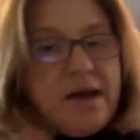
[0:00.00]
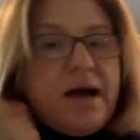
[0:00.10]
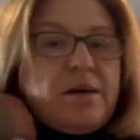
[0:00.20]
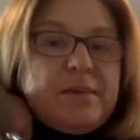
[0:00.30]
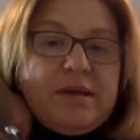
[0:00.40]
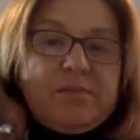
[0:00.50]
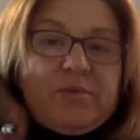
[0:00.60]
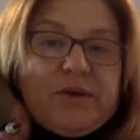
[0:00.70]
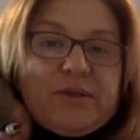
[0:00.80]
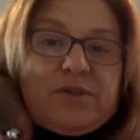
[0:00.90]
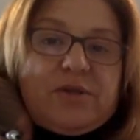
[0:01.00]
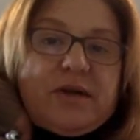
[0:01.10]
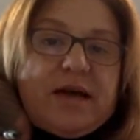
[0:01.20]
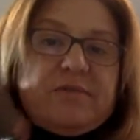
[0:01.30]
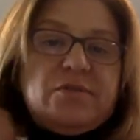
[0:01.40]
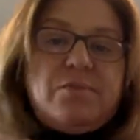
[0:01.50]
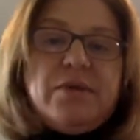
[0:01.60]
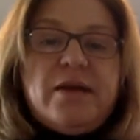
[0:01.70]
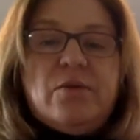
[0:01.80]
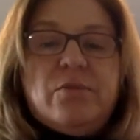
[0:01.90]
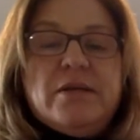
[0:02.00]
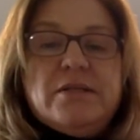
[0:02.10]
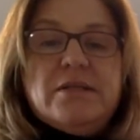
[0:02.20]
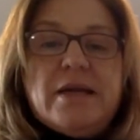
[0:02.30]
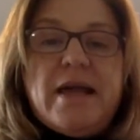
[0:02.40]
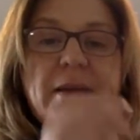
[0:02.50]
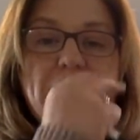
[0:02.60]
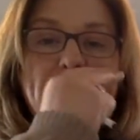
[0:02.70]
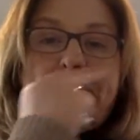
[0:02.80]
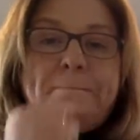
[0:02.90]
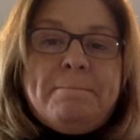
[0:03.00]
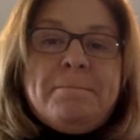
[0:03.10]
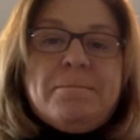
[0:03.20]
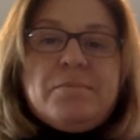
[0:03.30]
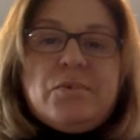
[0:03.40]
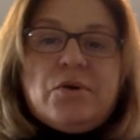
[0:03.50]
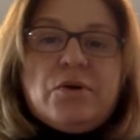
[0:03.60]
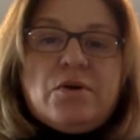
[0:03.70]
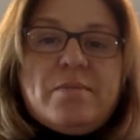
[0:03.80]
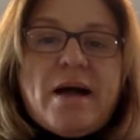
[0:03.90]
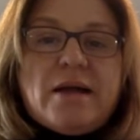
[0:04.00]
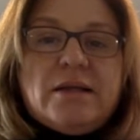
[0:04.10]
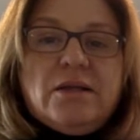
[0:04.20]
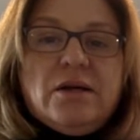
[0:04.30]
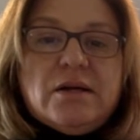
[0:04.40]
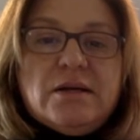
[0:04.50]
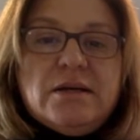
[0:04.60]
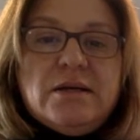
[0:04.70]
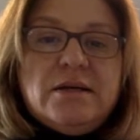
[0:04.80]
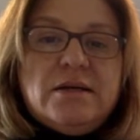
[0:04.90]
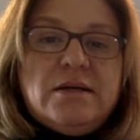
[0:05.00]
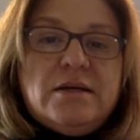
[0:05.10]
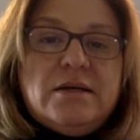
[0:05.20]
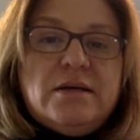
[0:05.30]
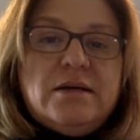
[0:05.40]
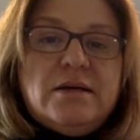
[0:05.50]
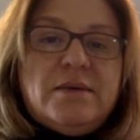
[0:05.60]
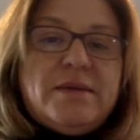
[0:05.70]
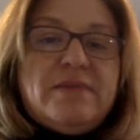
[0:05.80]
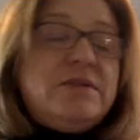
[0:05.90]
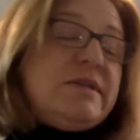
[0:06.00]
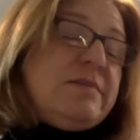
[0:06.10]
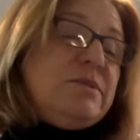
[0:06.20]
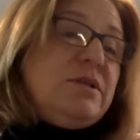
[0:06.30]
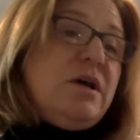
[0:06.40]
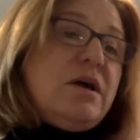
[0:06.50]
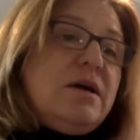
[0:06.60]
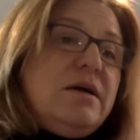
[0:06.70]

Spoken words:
how many points do you get if the player wins the game? You're going to go back and look. I'm going to give you time to look.